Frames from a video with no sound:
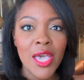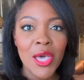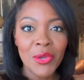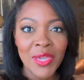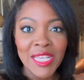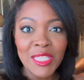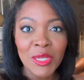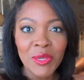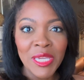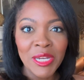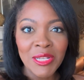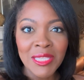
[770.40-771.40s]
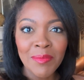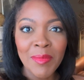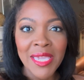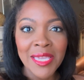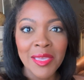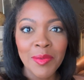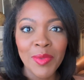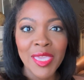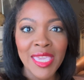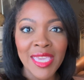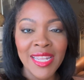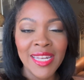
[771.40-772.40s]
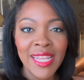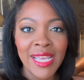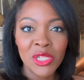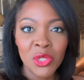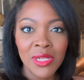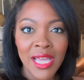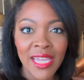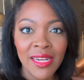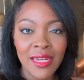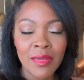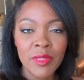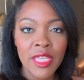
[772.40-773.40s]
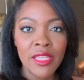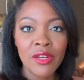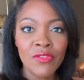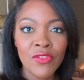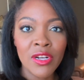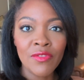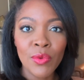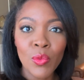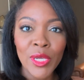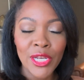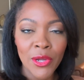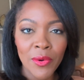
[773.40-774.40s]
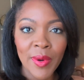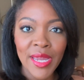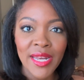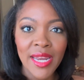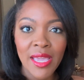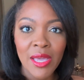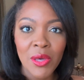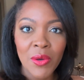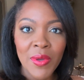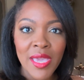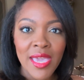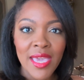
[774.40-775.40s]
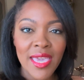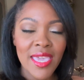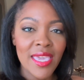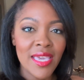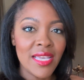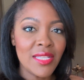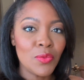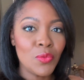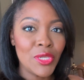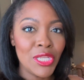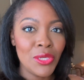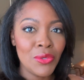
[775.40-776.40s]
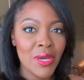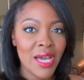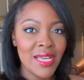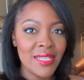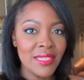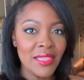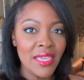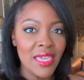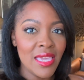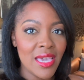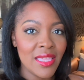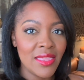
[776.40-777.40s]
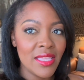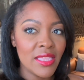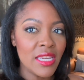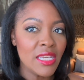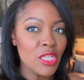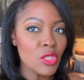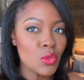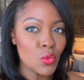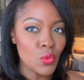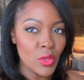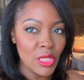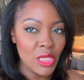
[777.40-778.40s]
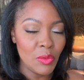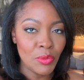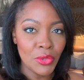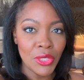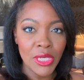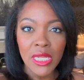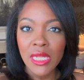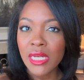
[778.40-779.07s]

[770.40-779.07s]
Okay, so here's the makeup in natural lighting. I'm standing in front of a window right now. And what do you guys think? I think that it looks really pretty.